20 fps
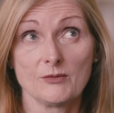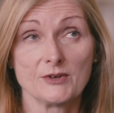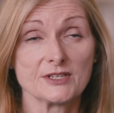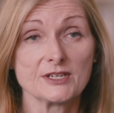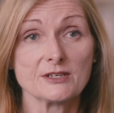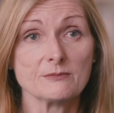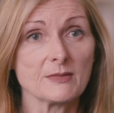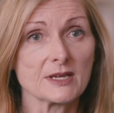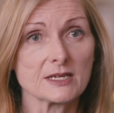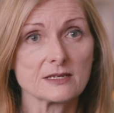It
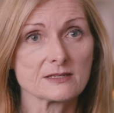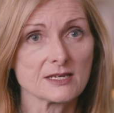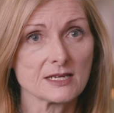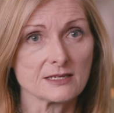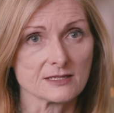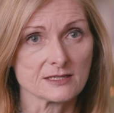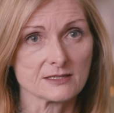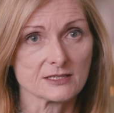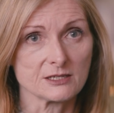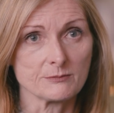didn't make
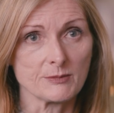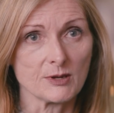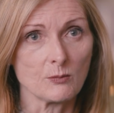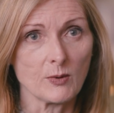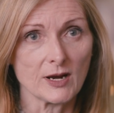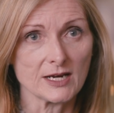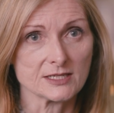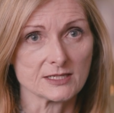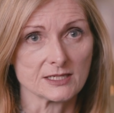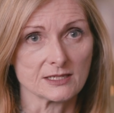sense to be
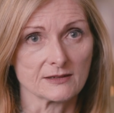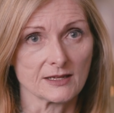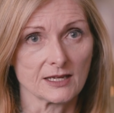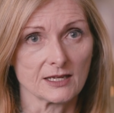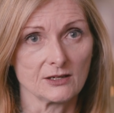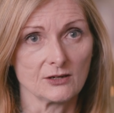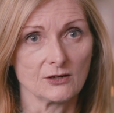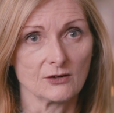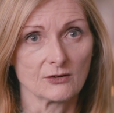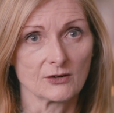waiting
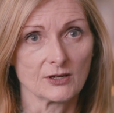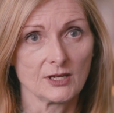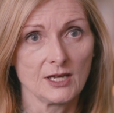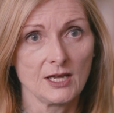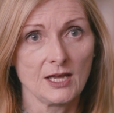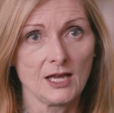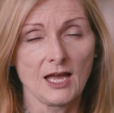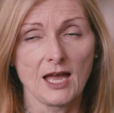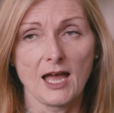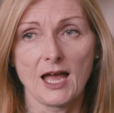that long.
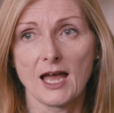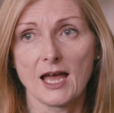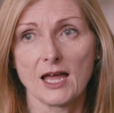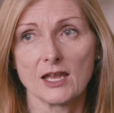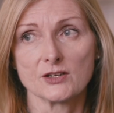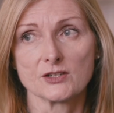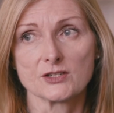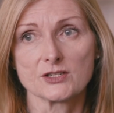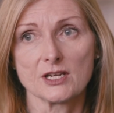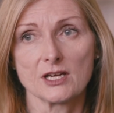
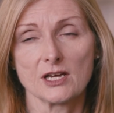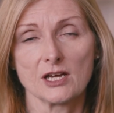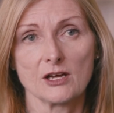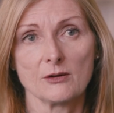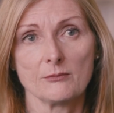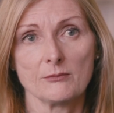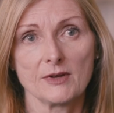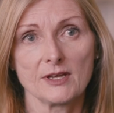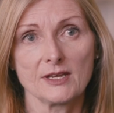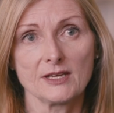And,
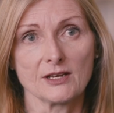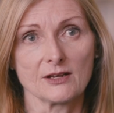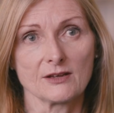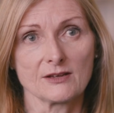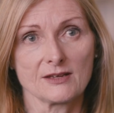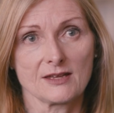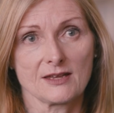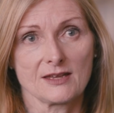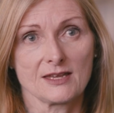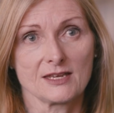um, you
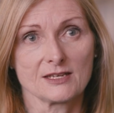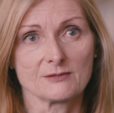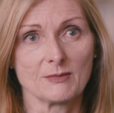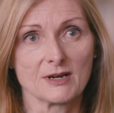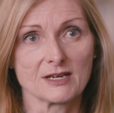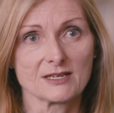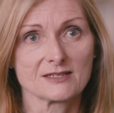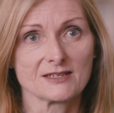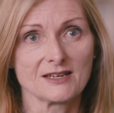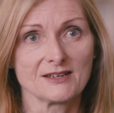know, he's
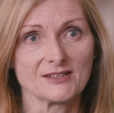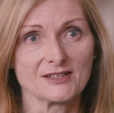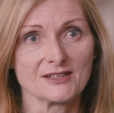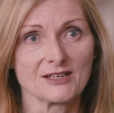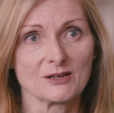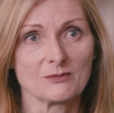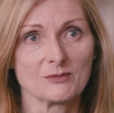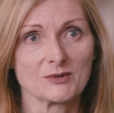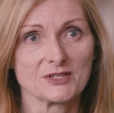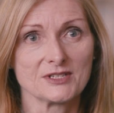my son, and
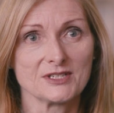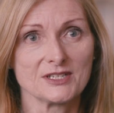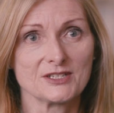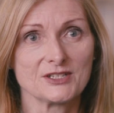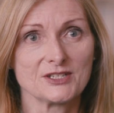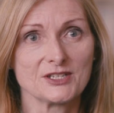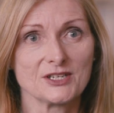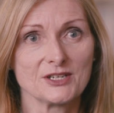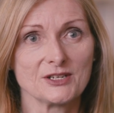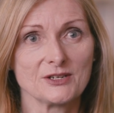I
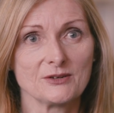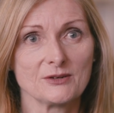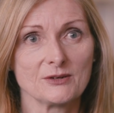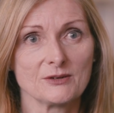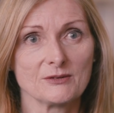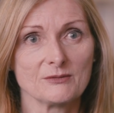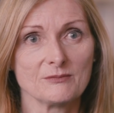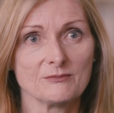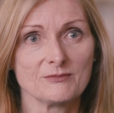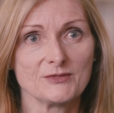wanted
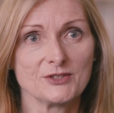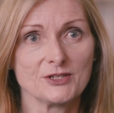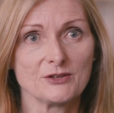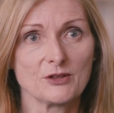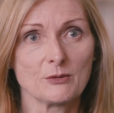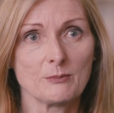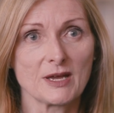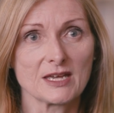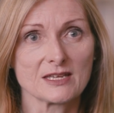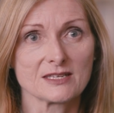to do
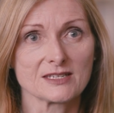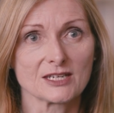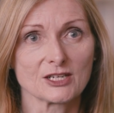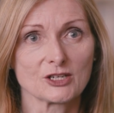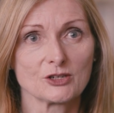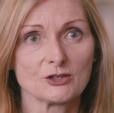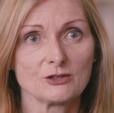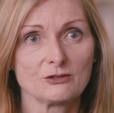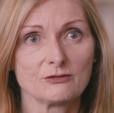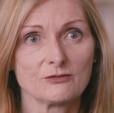the best I
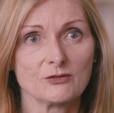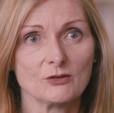could